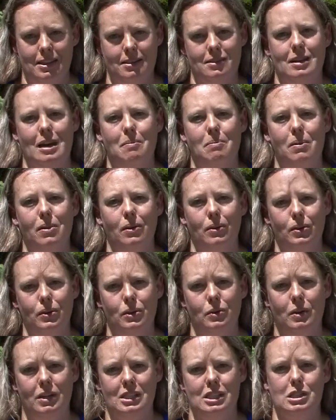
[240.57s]
on top of the
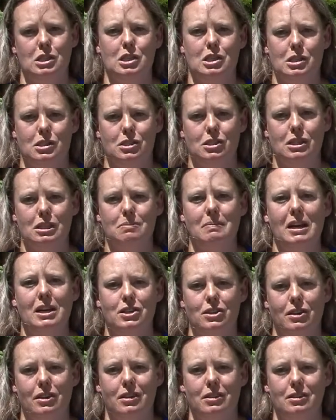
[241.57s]
old ones. Just make
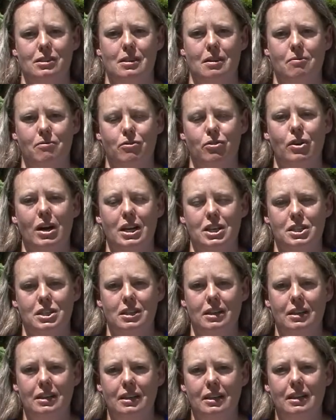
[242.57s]
sure there's some
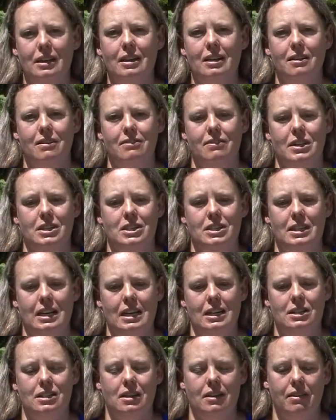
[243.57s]
fresh
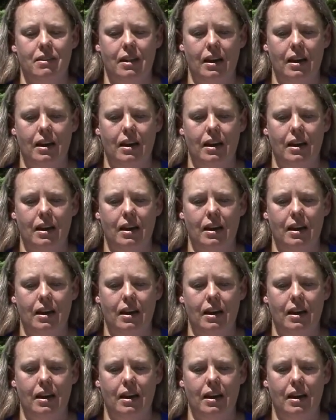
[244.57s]
vegetation